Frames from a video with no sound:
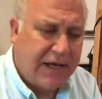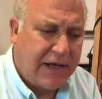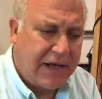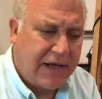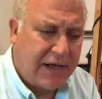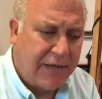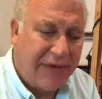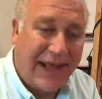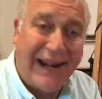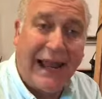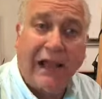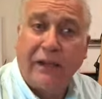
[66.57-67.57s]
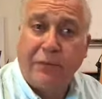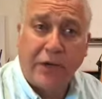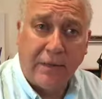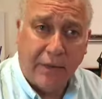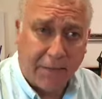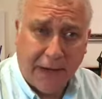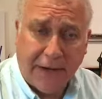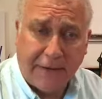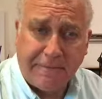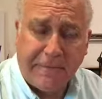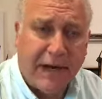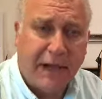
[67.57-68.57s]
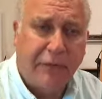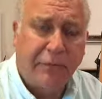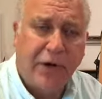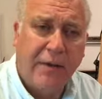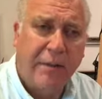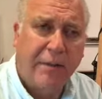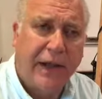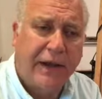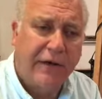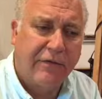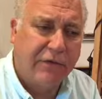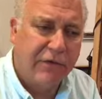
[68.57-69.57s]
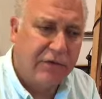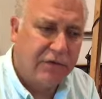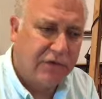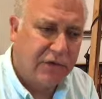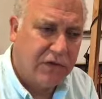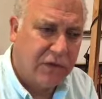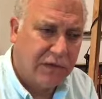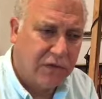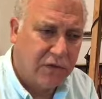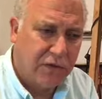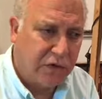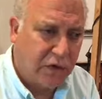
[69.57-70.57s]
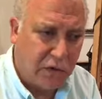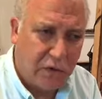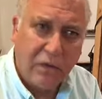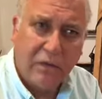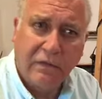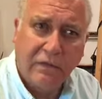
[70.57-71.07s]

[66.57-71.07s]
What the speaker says: I'm not an alla prima painter. An alla prima painter, for those of you that don't know